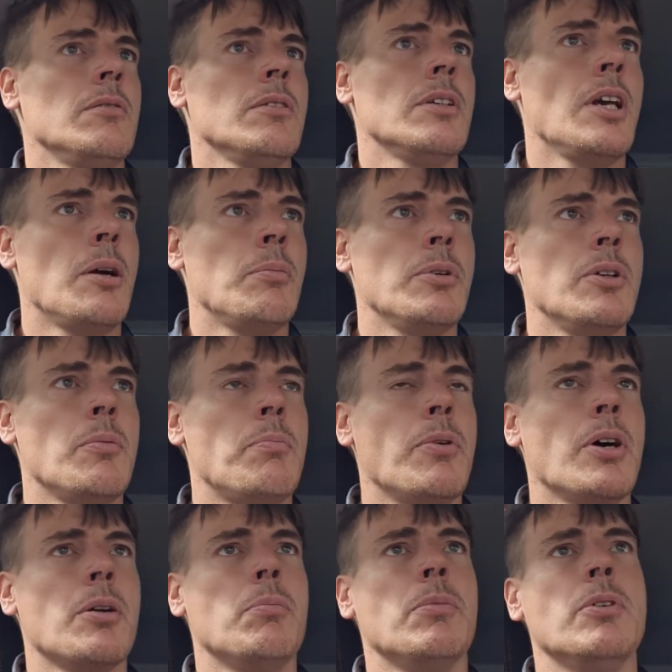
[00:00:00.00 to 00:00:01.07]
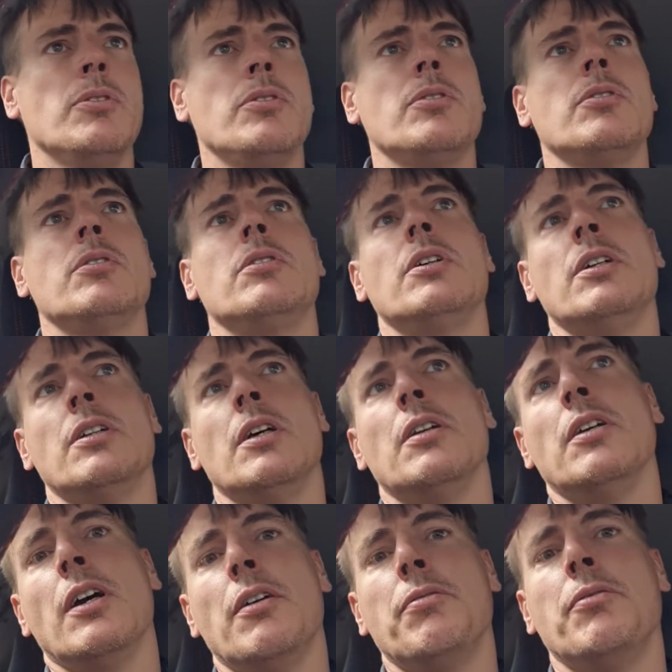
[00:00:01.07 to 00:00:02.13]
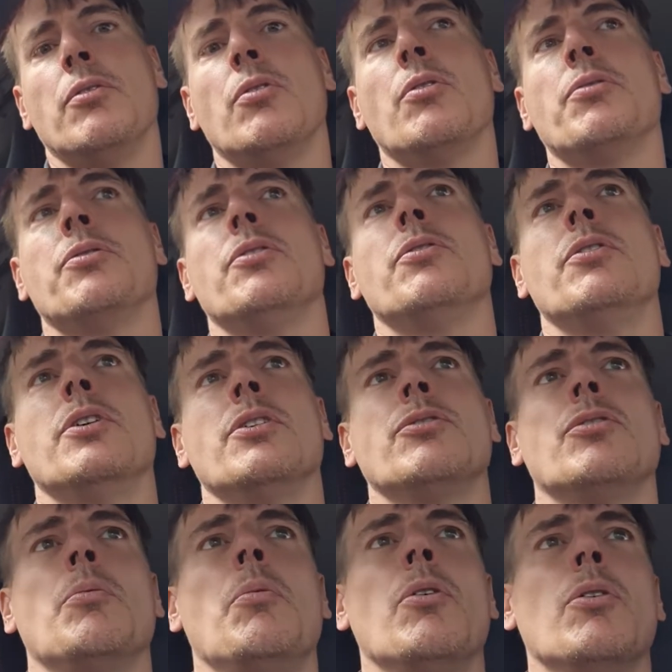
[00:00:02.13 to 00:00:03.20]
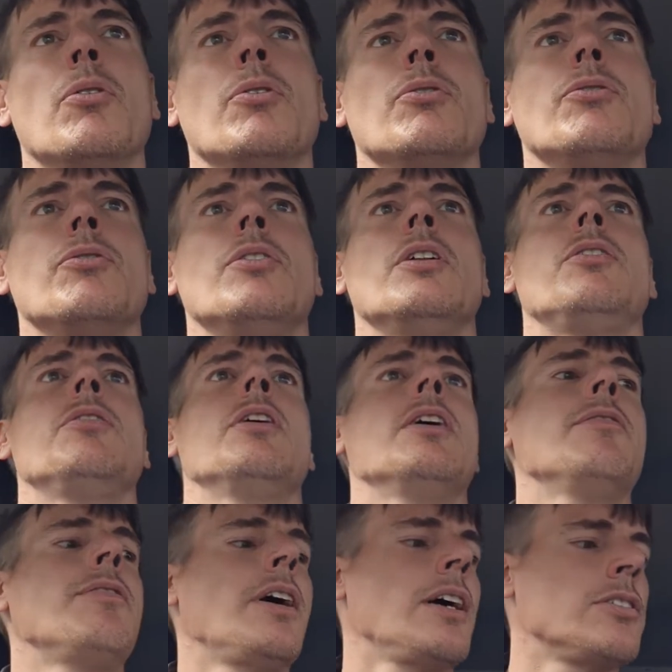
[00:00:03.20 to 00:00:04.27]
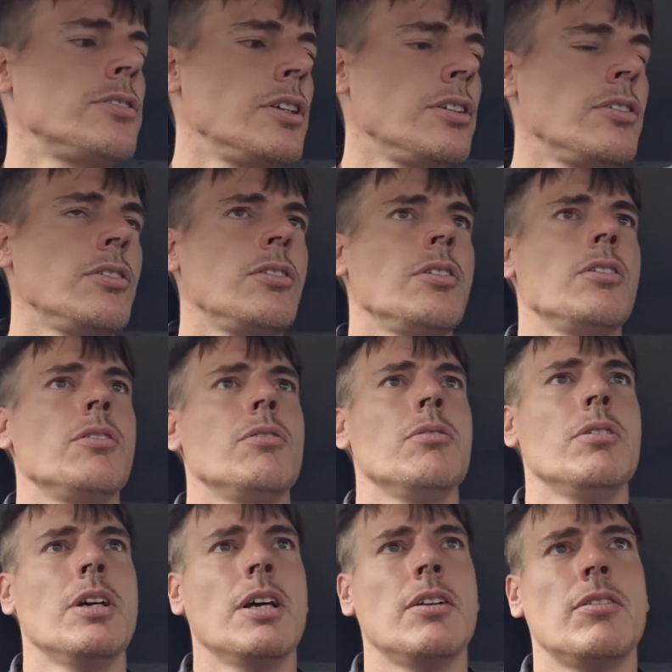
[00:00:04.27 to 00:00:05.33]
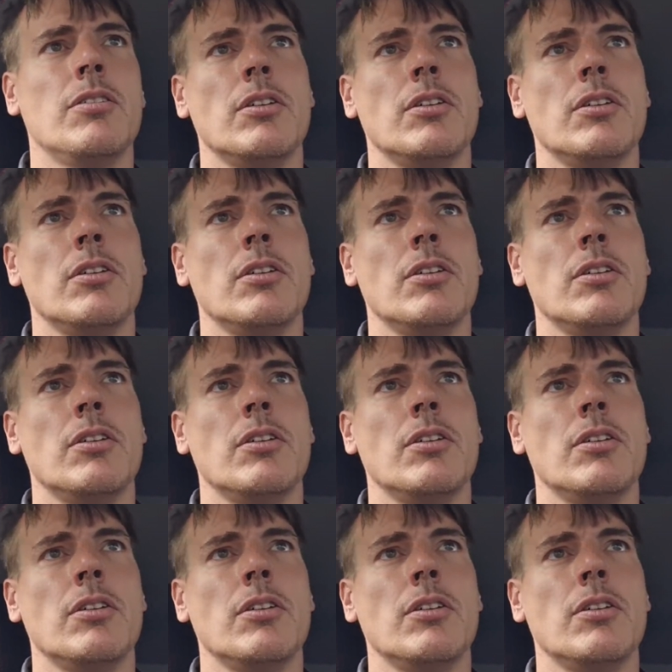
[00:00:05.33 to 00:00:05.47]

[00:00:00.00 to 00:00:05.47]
cabin department, and then they have to often drill some holes that you have access to that